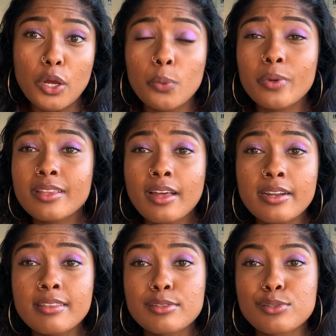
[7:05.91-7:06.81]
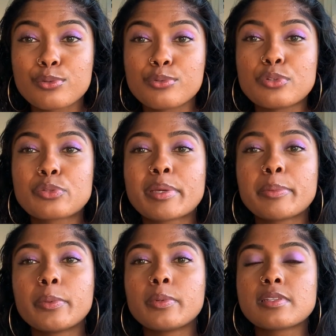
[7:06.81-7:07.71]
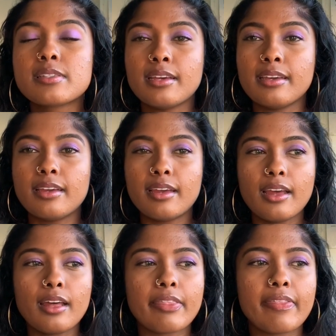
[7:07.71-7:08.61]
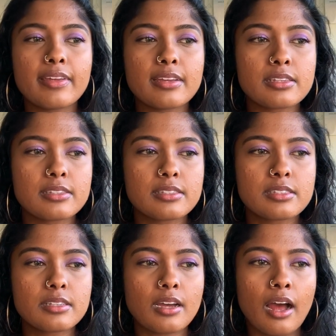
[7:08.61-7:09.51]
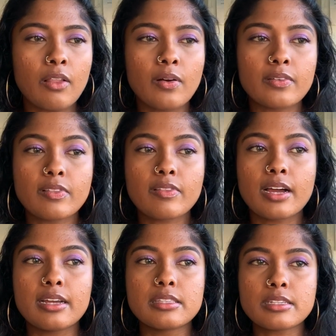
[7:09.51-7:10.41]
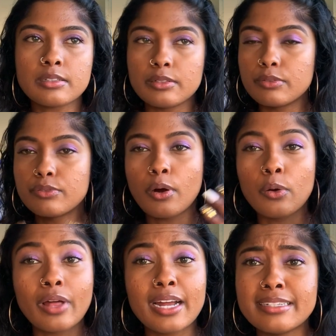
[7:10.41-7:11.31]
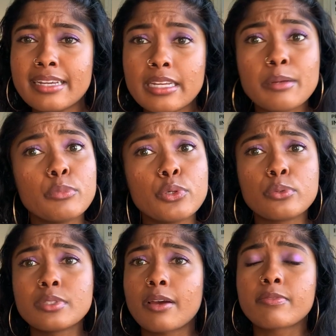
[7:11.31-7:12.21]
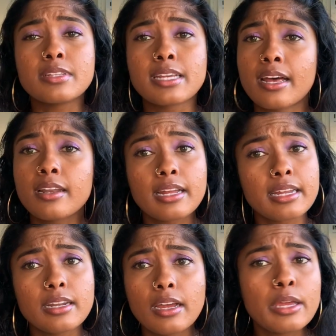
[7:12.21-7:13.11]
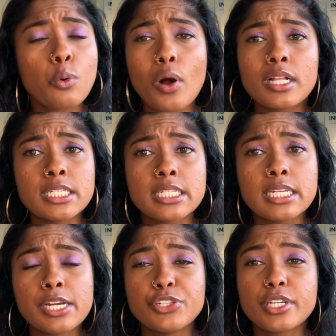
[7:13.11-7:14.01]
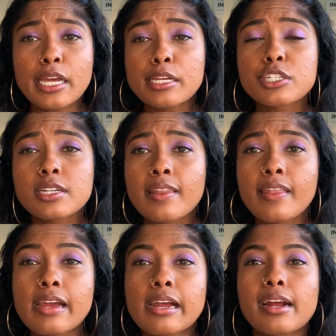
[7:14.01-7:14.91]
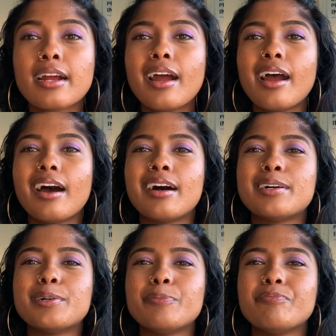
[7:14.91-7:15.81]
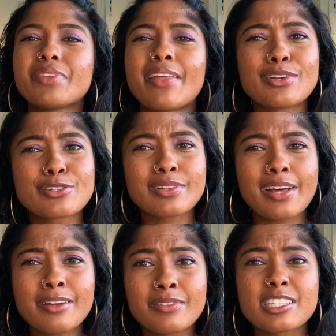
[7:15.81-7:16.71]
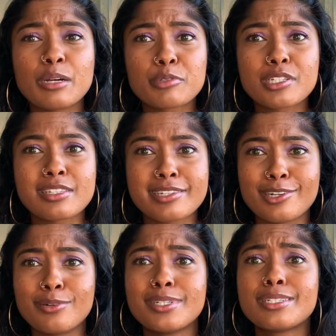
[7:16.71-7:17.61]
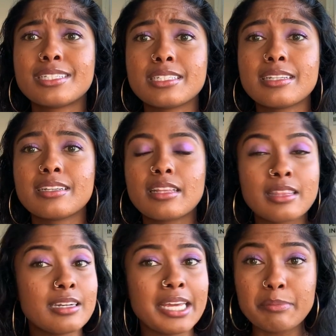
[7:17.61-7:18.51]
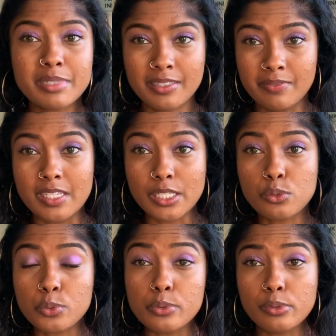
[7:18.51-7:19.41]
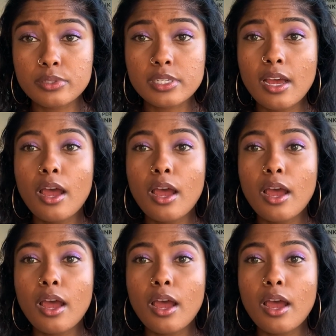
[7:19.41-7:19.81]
With a lot of these schools, people will say things along the lines of, oh, that name, you'll definitely get like an A quality education there. And there's a lot of assumptions that go into the names of these schools.